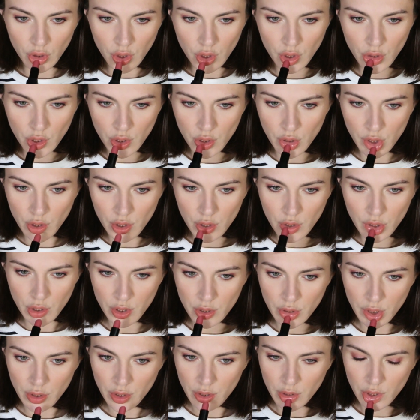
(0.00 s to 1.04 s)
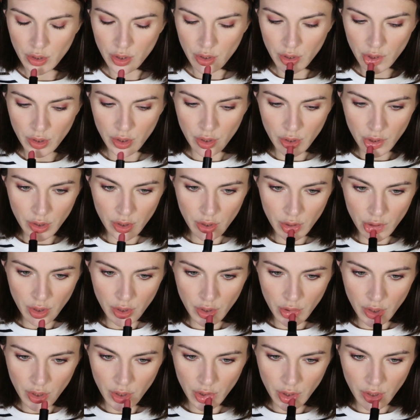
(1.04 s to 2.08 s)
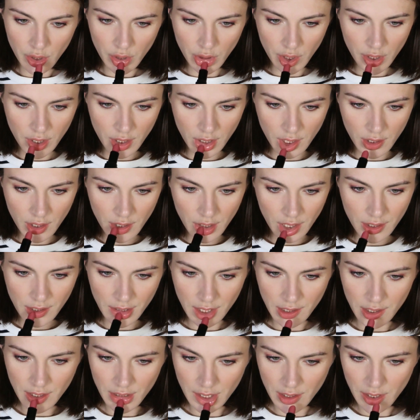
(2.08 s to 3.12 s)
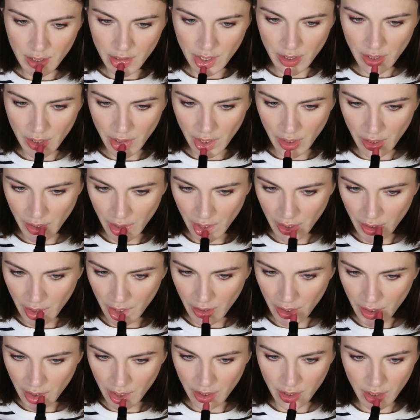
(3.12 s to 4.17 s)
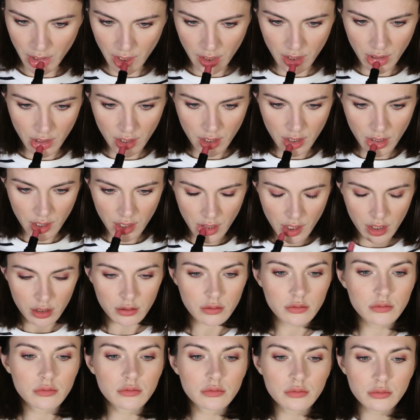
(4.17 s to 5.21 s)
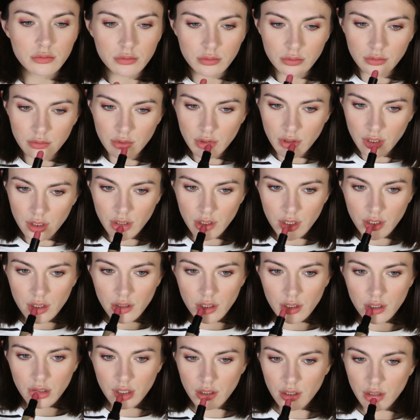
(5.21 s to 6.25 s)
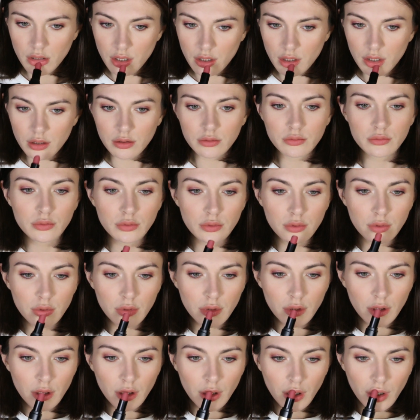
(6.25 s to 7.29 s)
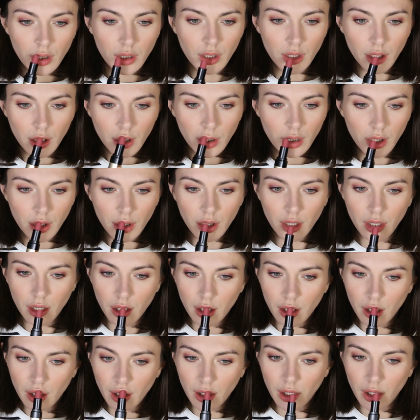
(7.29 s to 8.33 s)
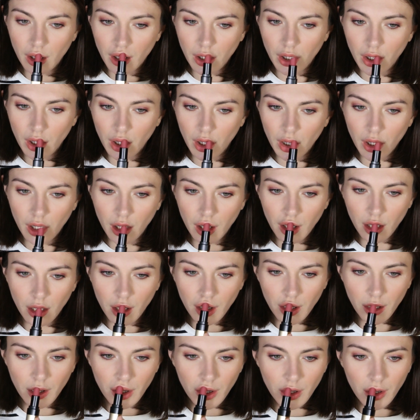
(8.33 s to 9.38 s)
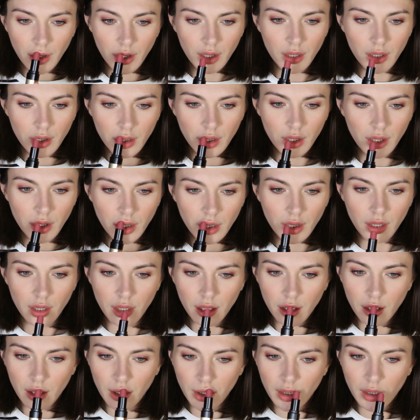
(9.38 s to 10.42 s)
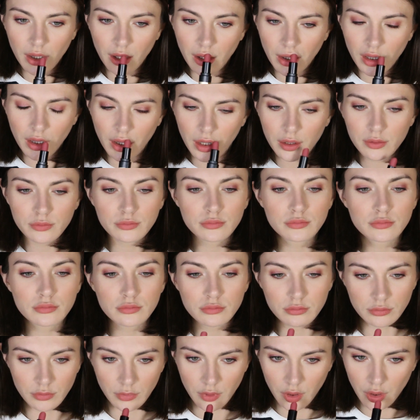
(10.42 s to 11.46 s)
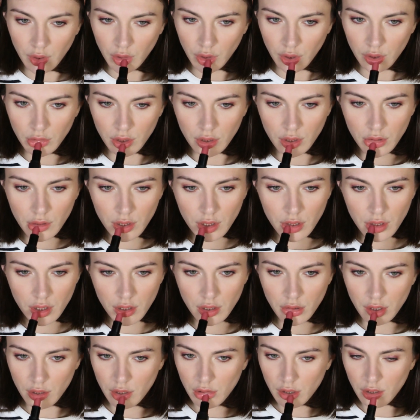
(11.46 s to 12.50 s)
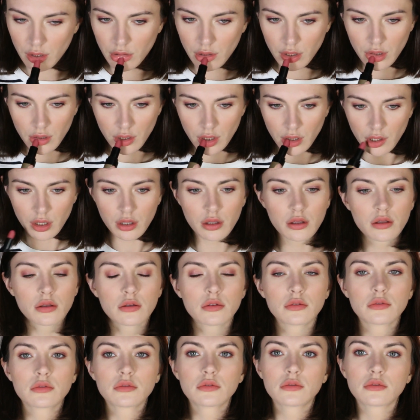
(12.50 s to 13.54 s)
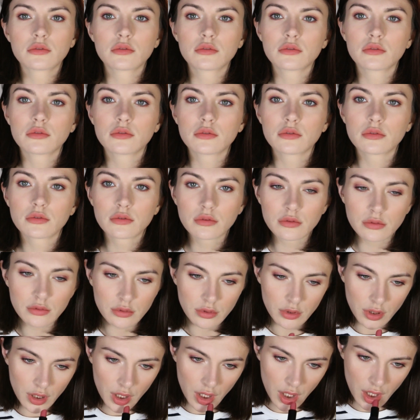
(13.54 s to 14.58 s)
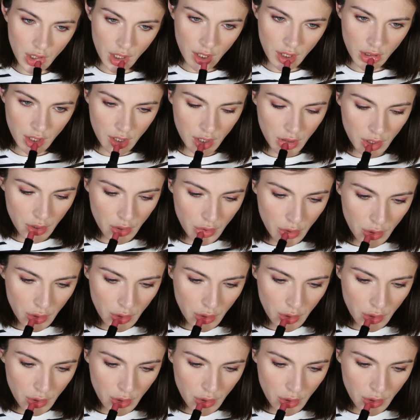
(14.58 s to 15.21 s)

Brown Luxe Lip Matte in the shade Boss Pink. So it's one of their new matte lipsticks for 2018. I really, really love this formula. I just, dab it very gently in the center of my lips.